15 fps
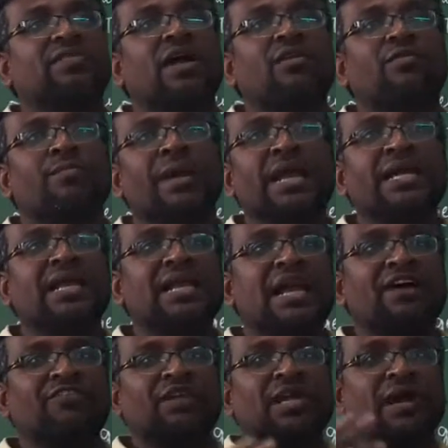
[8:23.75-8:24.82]
Now, Mendel,
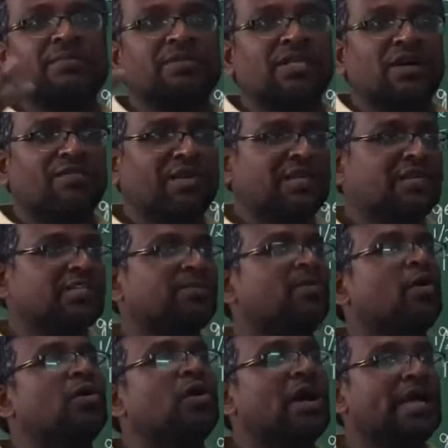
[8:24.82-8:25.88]
after observing this
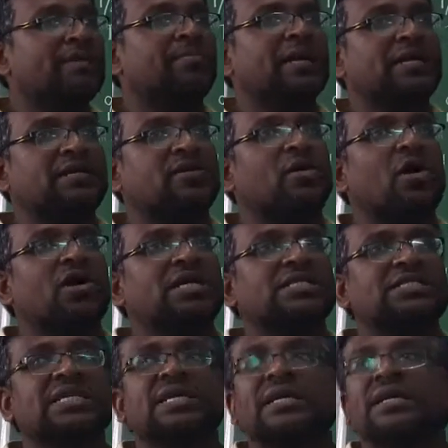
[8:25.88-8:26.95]
monohybrid cross,
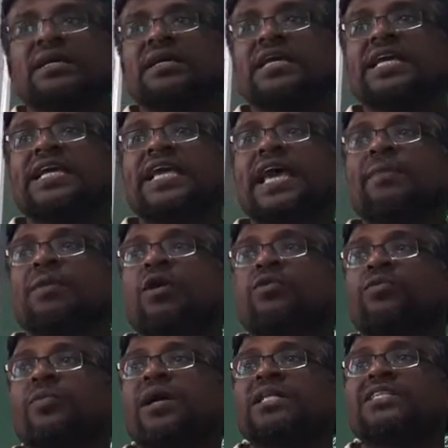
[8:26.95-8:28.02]
he came
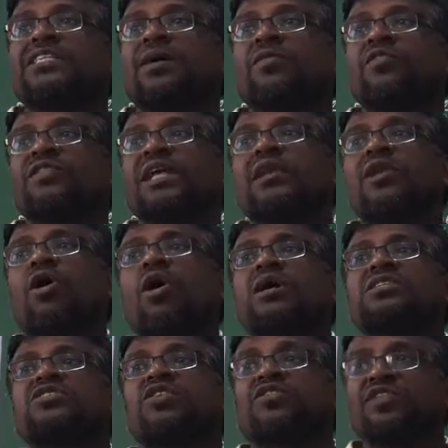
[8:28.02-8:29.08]
out with some of the
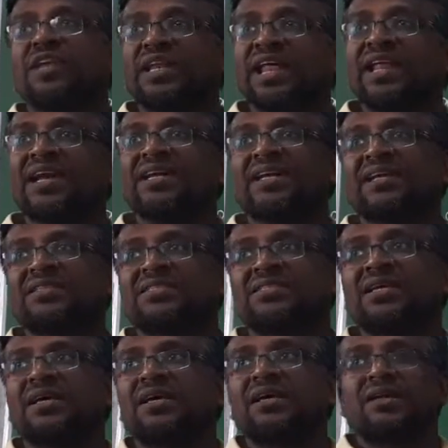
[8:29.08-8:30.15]
laws of inheritance.
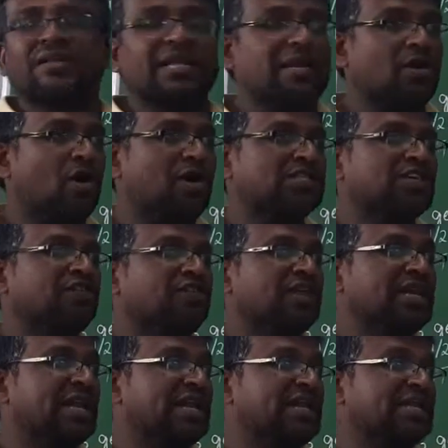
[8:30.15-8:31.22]
The laws of
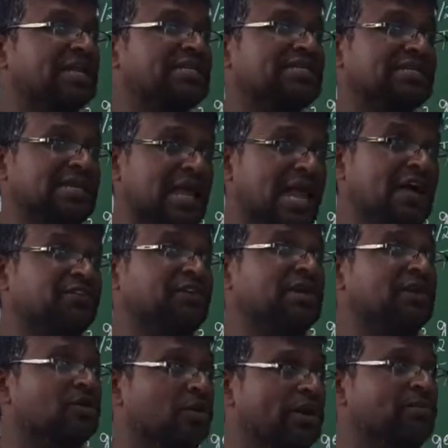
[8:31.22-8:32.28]
inheritance, after
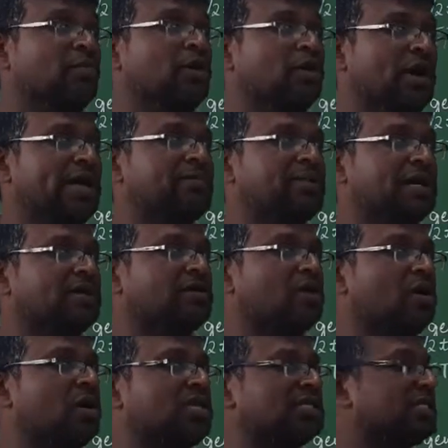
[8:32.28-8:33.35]
doing monohybrid
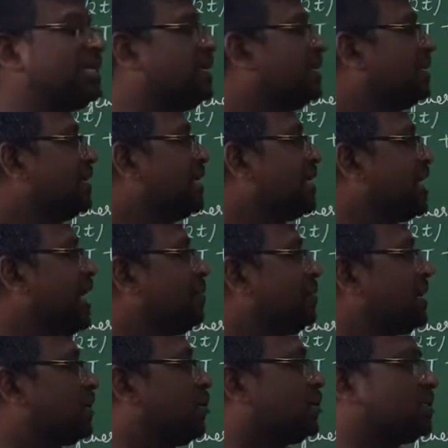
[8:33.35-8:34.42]
cross, he came
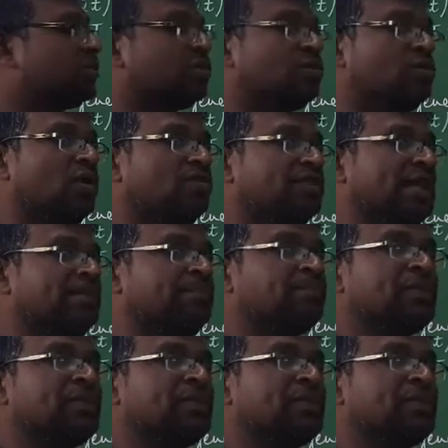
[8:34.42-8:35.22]
across two of them.